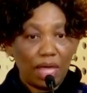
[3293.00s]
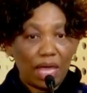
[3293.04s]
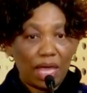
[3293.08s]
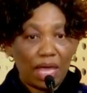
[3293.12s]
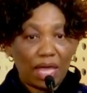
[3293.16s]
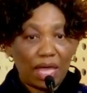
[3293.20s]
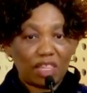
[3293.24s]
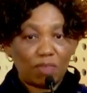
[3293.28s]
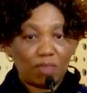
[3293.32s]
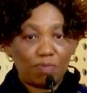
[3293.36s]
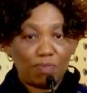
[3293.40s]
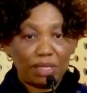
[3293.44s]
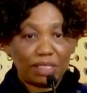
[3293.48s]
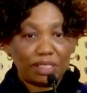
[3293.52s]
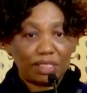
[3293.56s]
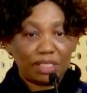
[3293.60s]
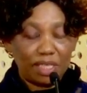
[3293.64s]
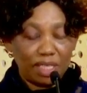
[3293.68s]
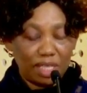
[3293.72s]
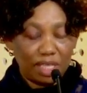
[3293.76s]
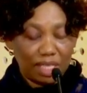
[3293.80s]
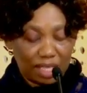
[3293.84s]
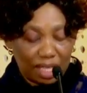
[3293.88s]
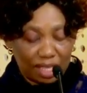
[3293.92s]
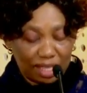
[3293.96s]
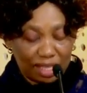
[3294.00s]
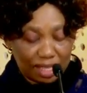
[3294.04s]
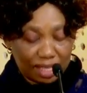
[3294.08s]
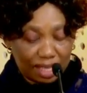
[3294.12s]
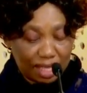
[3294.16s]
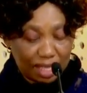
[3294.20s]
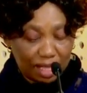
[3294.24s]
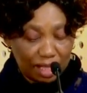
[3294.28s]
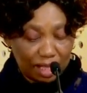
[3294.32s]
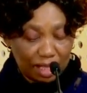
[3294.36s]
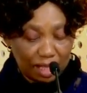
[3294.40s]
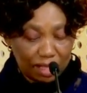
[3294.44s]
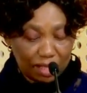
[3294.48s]
expertise and
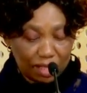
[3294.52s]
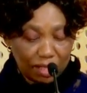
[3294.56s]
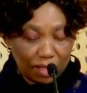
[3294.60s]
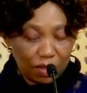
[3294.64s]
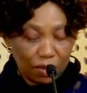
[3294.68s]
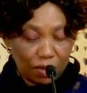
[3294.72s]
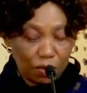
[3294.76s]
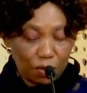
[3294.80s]
skills,